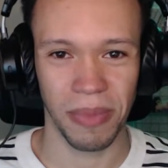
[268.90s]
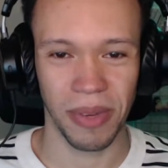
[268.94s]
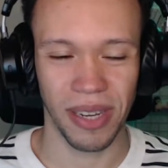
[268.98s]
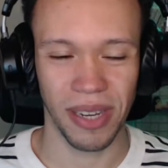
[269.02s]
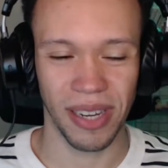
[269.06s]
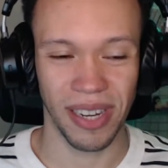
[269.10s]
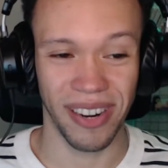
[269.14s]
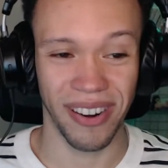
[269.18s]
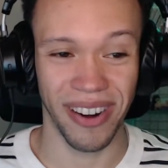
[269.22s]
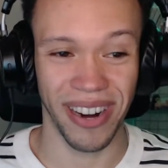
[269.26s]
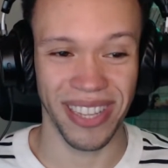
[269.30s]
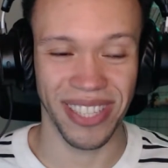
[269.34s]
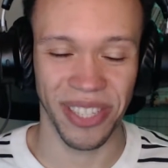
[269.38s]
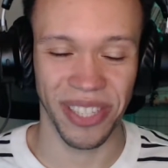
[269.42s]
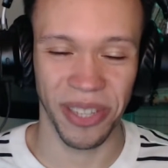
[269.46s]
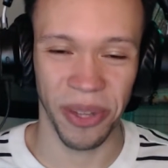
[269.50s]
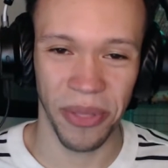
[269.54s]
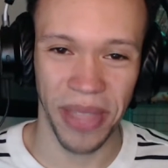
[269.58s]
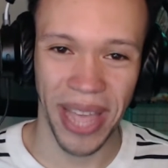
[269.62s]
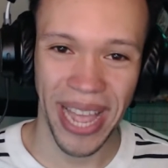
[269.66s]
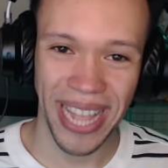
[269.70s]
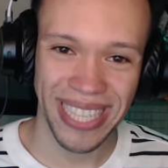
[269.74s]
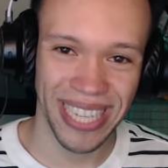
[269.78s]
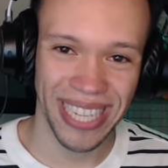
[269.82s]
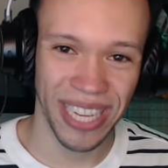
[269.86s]
Alright, so
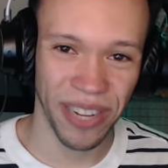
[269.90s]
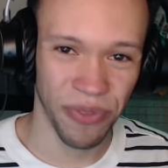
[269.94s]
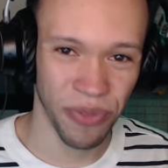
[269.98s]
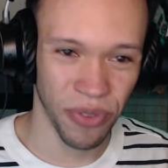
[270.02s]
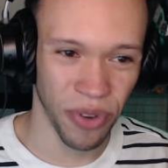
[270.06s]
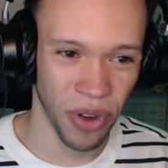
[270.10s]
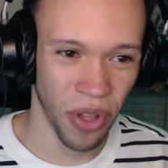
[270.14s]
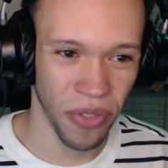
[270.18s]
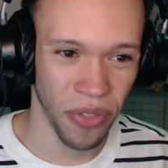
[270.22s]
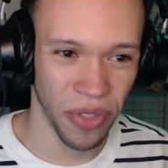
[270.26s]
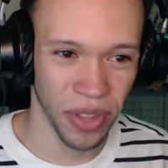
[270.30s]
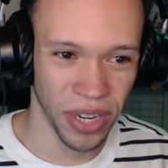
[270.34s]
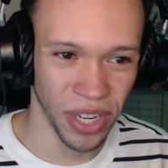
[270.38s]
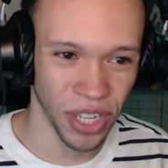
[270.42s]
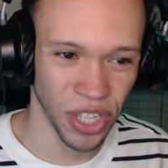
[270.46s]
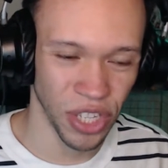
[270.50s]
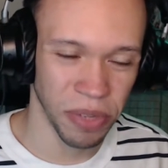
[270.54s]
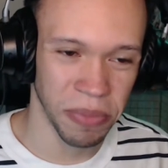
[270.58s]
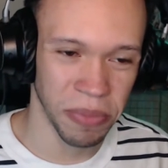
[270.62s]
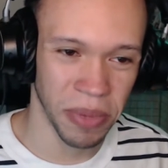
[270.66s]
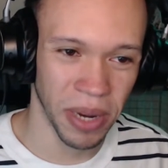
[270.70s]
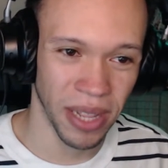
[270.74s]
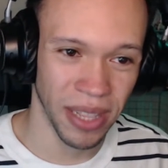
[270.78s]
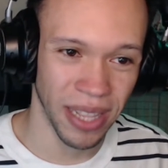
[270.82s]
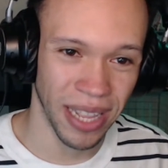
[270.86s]
that's it for all the
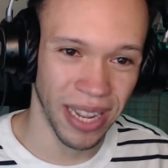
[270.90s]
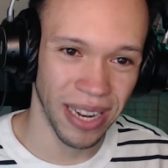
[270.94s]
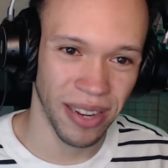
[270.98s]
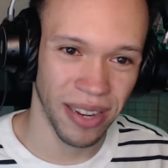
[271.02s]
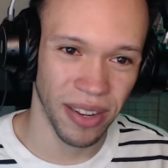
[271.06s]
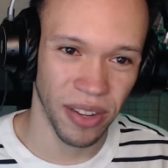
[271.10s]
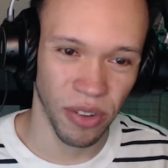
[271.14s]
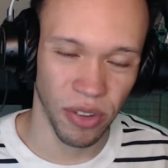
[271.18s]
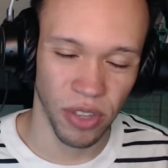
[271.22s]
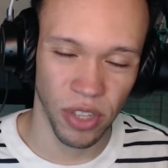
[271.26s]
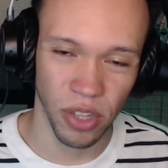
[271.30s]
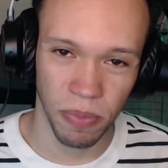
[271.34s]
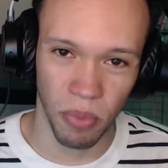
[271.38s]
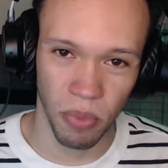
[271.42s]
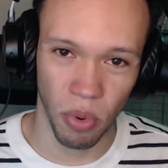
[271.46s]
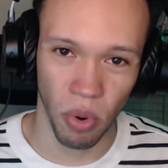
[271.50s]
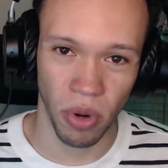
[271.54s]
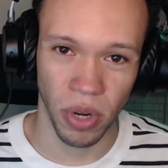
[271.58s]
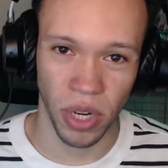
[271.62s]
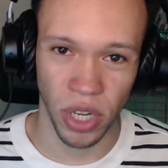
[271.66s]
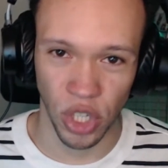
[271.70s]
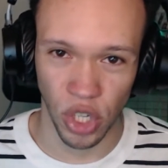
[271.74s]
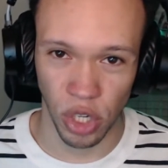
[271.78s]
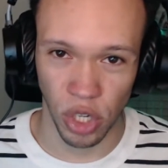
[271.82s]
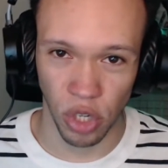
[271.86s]
Digimon that
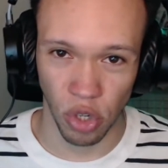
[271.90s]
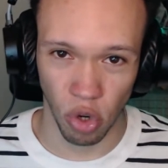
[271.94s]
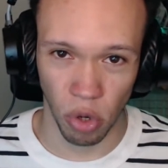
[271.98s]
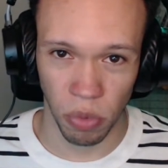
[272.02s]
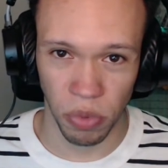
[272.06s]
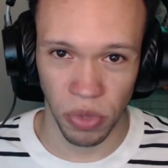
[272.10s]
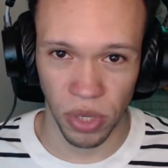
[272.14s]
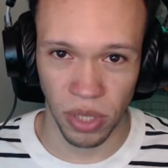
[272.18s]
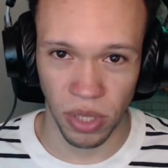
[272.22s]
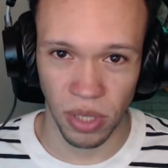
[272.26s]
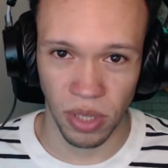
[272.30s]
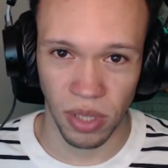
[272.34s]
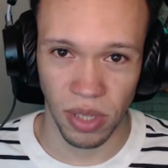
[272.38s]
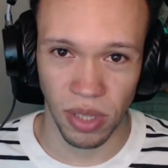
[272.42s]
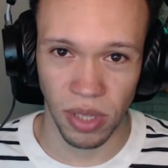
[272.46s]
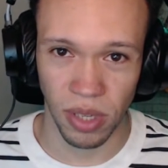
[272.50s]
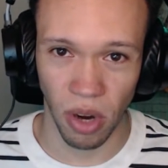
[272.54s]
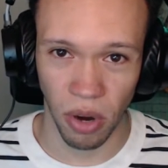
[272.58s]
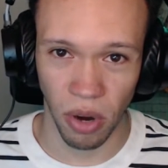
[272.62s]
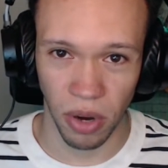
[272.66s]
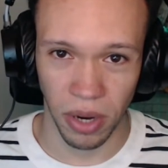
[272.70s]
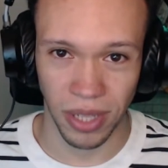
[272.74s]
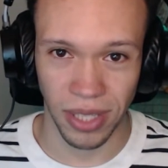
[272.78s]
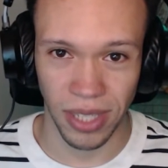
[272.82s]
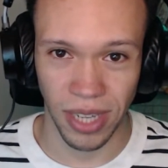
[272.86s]
support Digizorption's
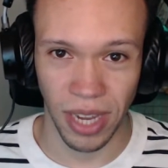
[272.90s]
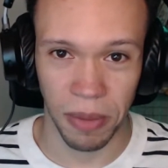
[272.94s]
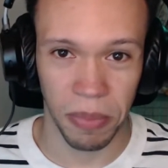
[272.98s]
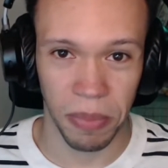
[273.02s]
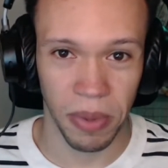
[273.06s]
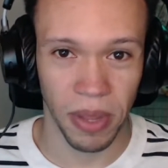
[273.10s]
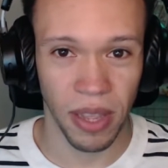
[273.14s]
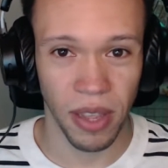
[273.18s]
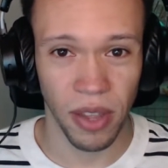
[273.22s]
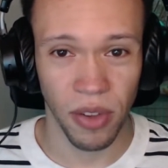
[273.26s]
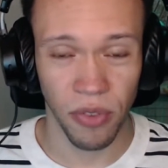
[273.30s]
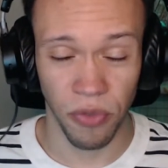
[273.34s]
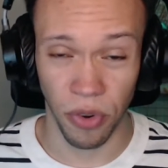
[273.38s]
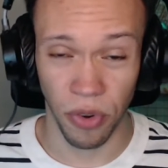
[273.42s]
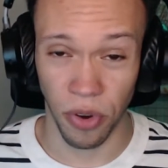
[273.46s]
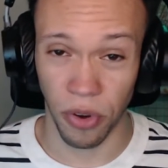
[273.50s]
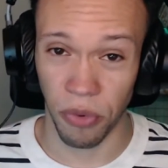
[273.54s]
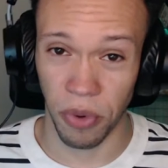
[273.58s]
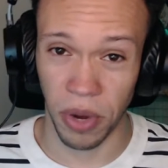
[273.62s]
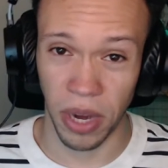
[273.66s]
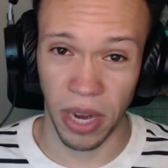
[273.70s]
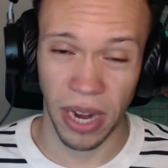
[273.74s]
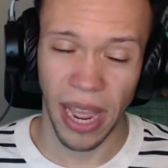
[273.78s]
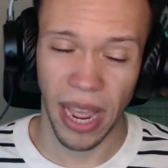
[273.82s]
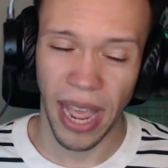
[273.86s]
archetype for
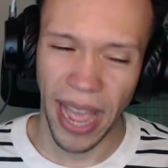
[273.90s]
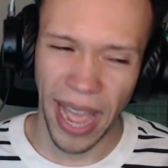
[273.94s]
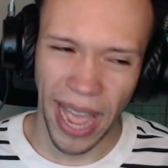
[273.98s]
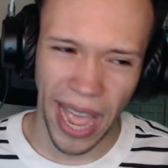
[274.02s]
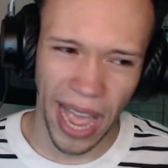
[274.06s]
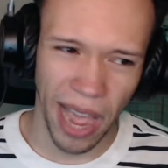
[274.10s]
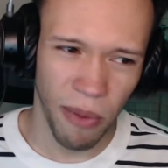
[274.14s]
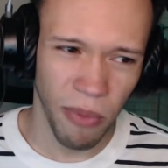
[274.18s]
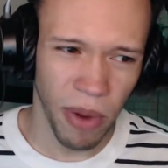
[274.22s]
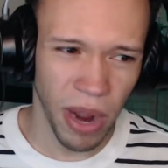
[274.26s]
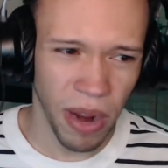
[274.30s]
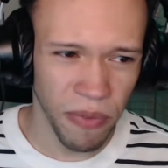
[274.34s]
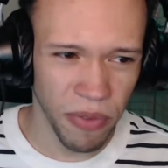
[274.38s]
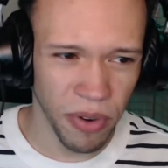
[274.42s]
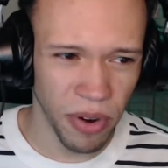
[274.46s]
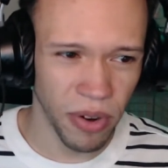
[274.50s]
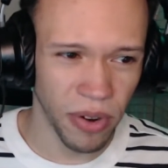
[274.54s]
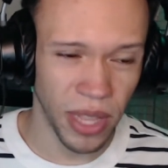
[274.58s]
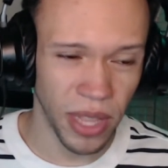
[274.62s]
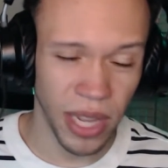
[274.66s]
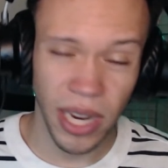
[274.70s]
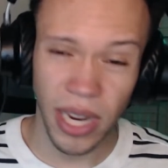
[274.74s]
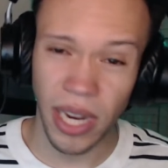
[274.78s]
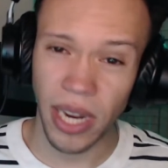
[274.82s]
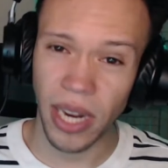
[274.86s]
green. However,
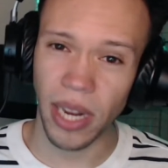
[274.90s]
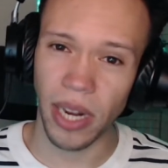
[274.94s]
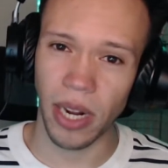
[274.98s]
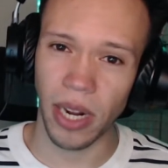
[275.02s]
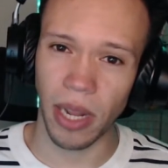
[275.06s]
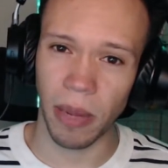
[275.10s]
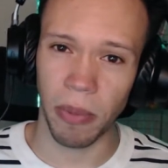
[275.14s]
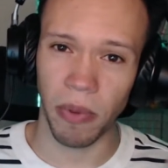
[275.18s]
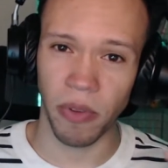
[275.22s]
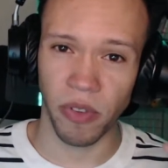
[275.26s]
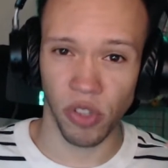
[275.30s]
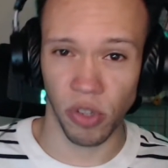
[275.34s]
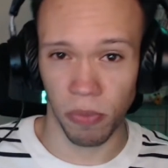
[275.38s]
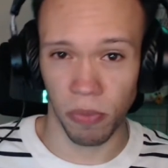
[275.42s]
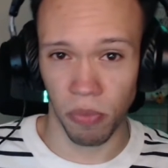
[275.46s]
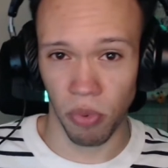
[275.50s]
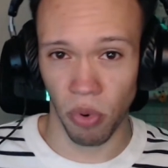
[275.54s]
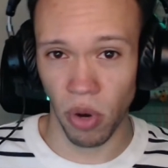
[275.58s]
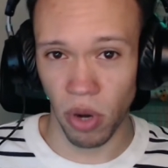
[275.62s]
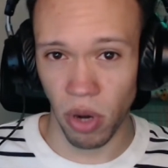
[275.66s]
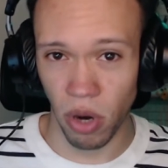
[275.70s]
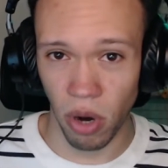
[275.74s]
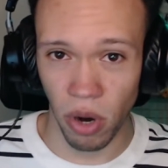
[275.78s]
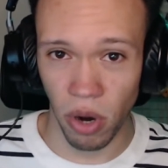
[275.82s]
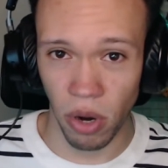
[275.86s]
they did get a couple of
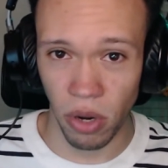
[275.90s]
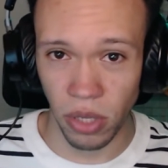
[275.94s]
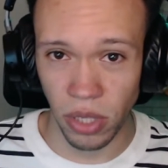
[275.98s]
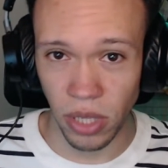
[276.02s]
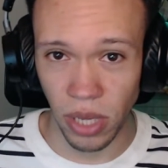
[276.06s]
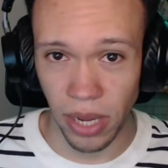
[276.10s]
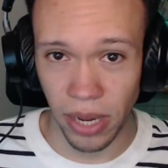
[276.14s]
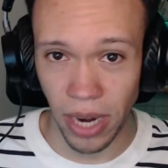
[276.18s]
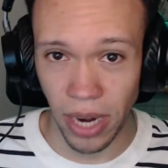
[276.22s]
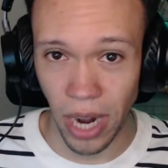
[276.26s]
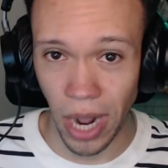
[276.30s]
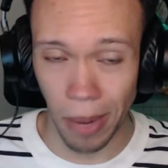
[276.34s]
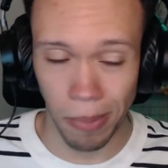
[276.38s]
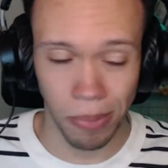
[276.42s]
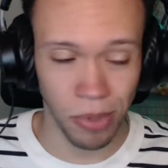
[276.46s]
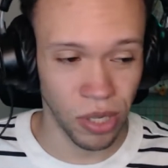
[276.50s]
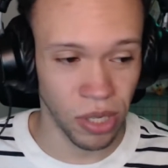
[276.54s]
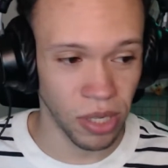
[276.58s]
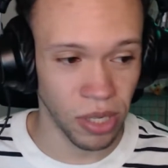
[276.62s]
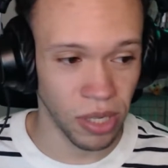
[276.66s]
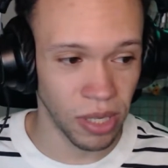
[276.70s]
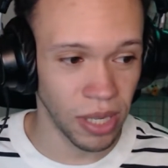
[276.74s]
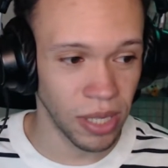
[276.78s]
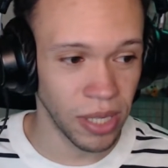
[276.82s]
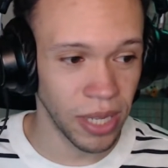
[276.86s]
support cards in
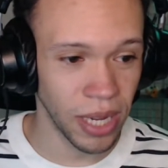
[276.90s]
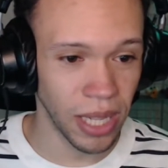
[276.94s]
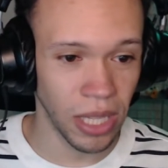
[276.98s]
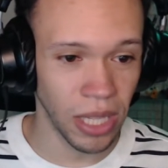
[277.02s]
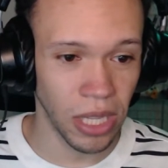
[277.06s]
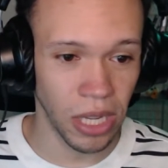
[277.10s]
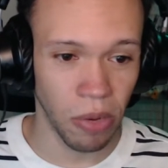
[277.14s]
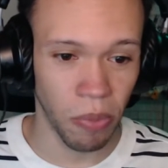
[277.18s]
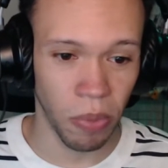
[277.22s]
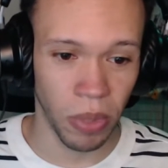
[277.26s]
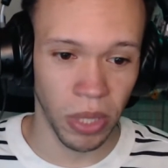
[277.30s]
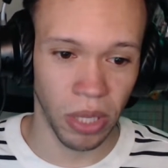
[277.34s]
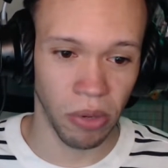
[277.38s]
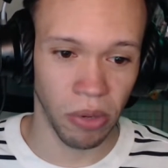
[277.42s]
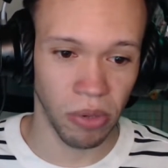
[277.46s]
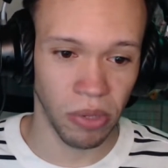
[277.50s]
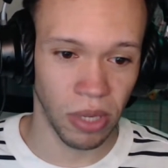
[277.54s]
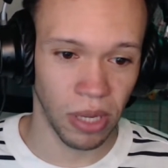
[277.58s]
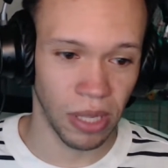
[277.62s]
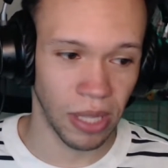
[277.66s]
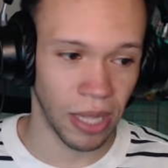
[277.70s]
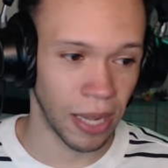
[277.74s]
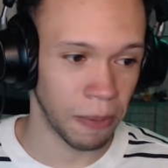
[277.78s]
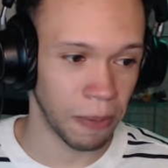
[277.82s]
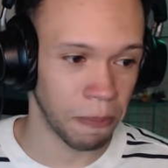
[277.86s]
options. So let's take a look at what those
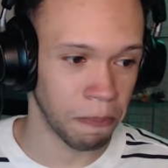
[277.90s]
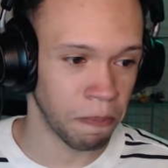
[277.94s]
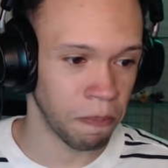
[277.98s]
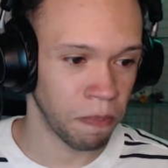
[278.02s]
look like.